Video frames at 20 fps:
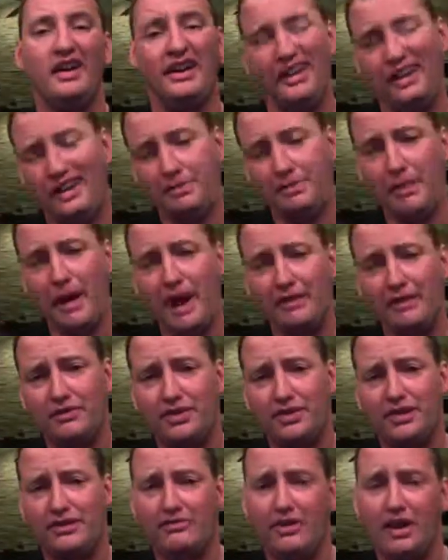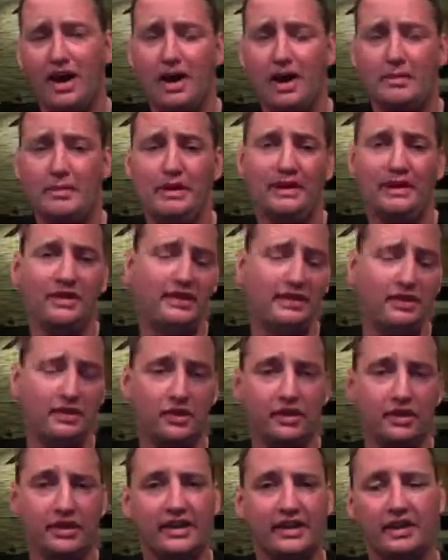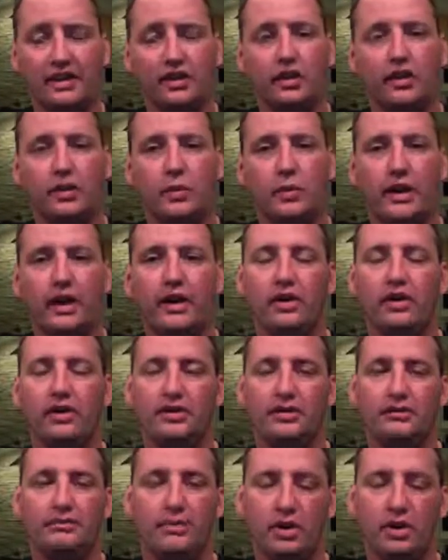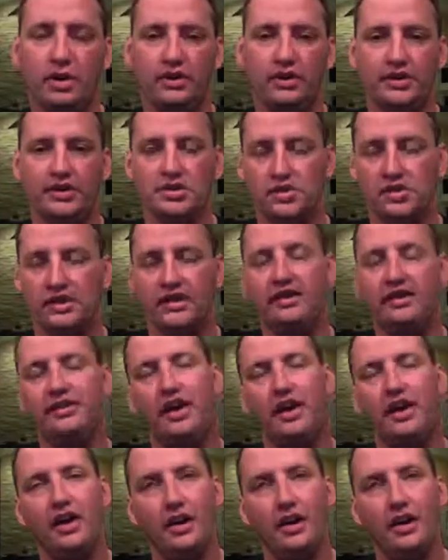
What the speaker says: It's bad for the environment. It's going to kill all the whales and burn all the trees,